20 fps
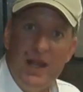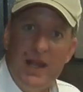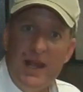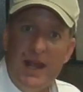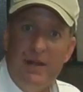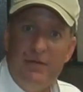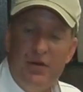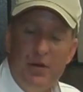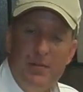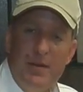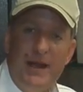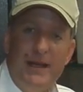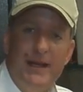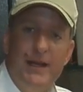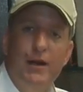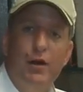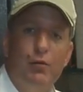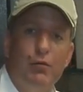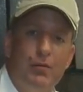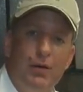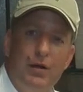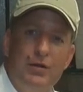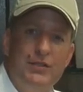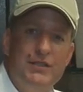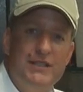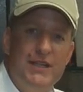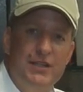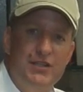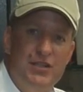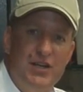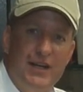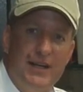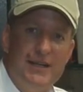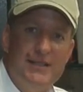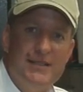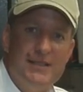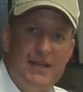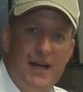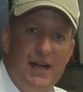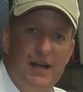If you're making a roasted
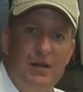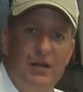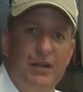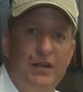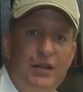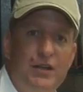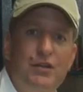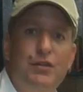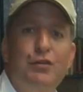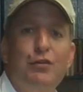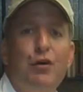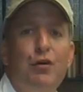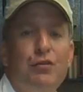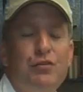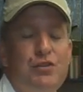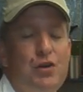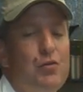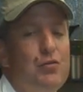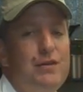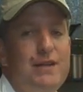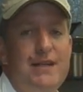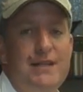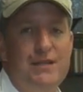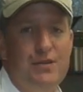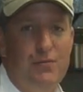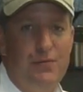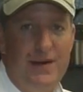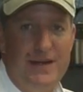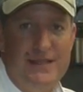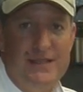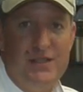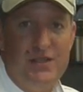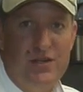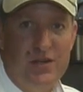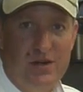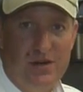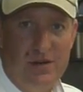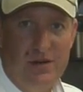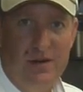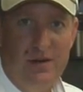chicken stock, you don't need to rinse
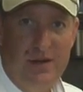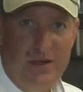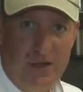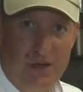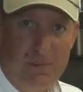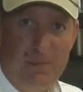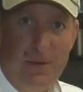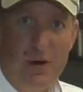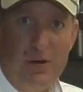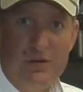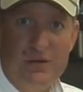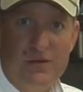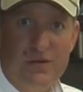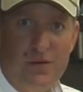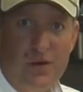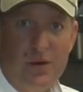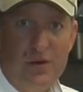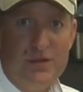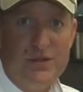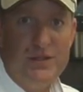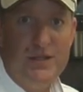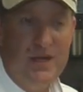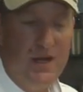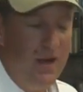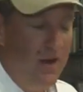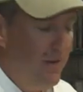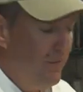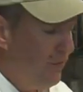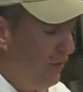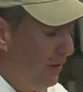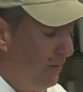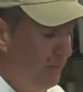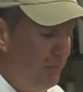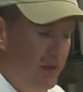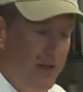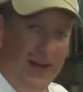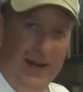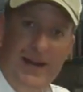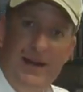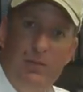your bones first. For a
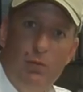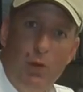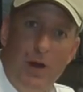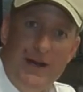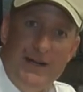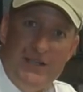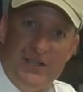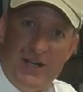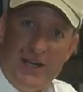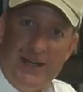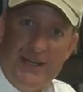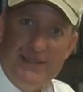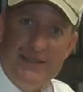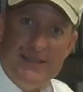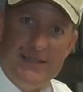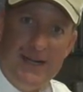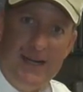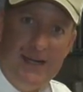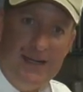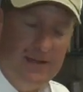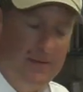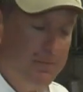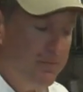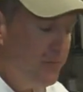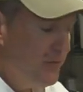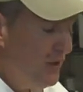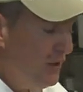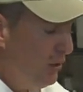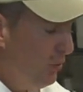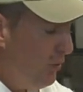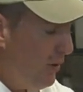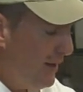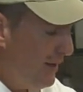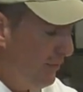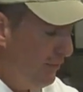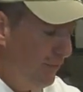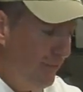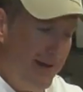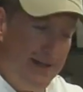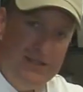plain white chicken stock, you'll want to
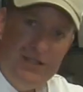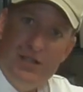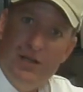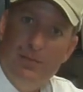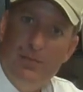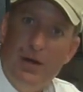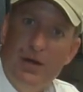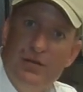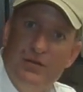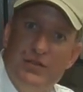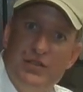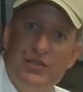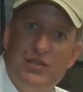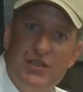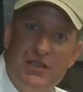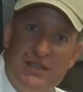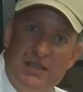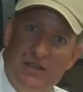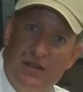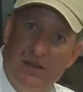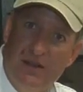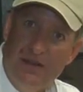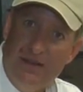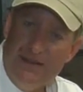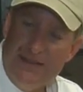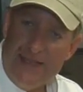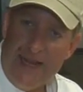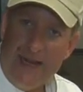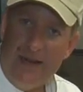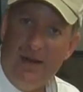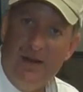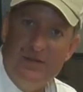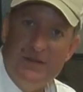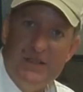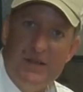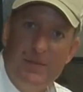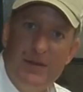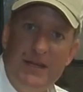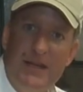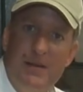rinse your bones just to take off
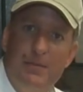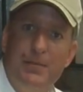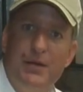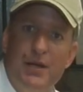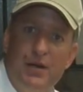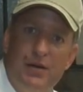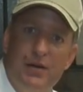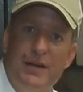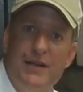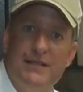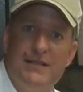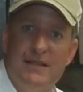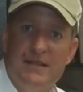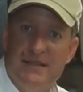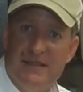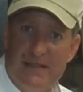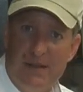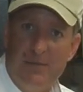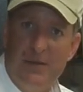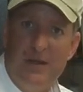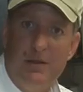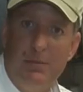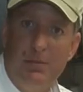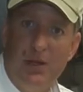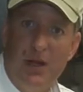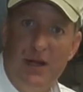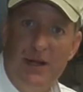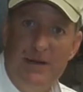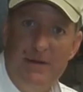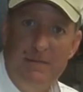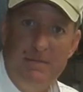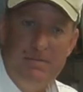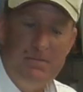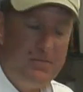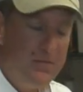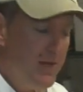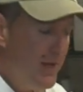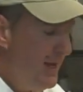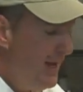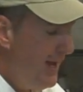some of the impurities and some of the blood,
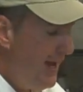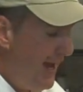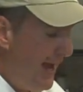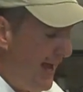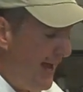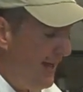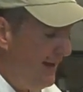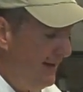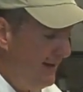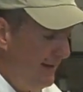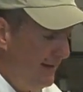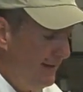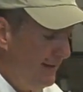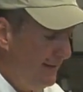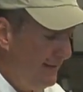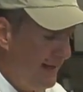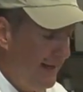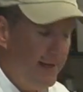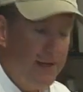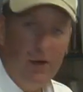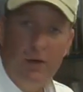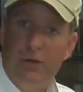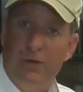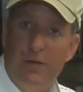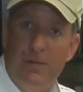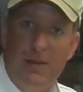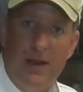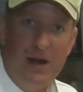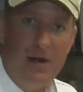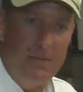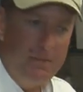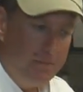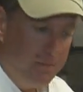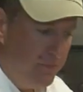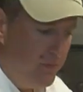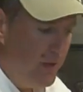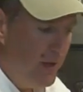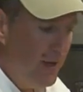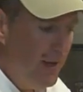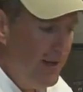and then go from there.
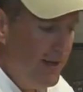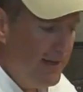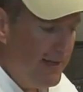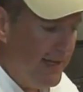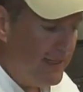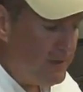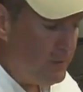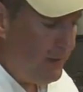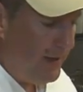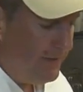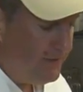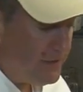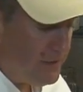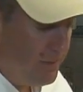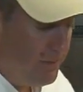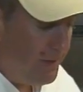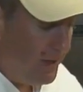Next, we have some